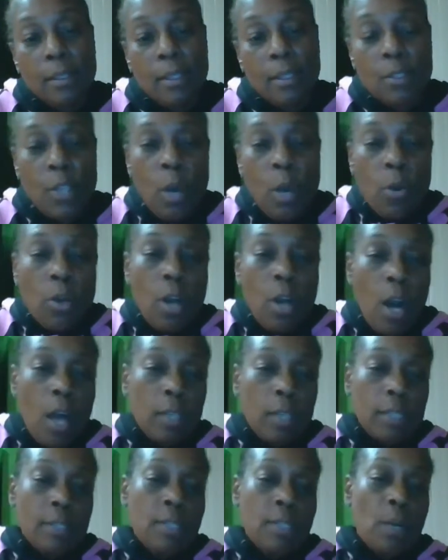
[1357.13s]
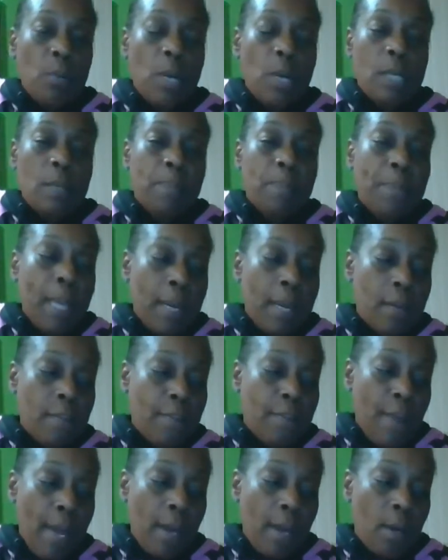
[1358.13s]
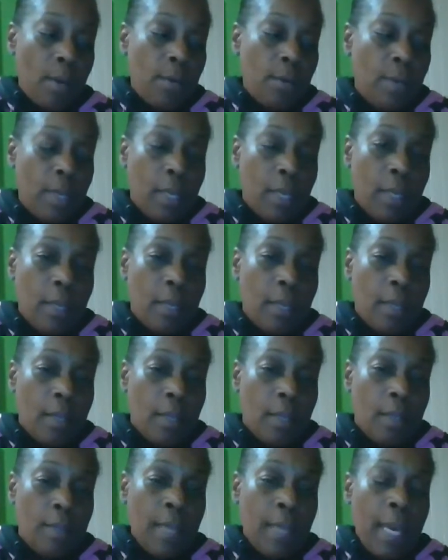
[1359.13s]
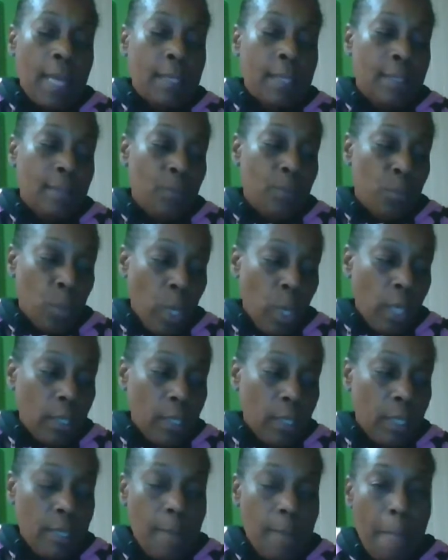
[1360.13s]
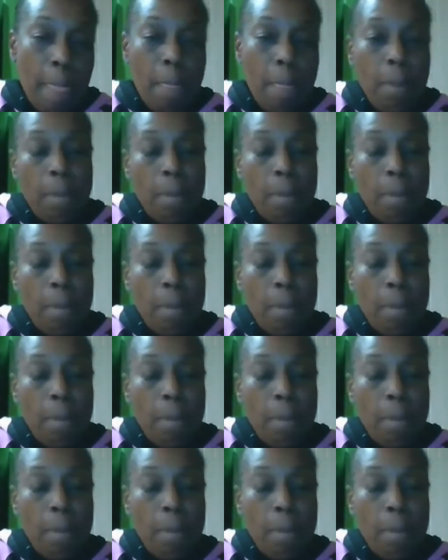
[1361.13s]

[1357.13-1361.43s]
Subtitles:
So calling someone a pedophile that really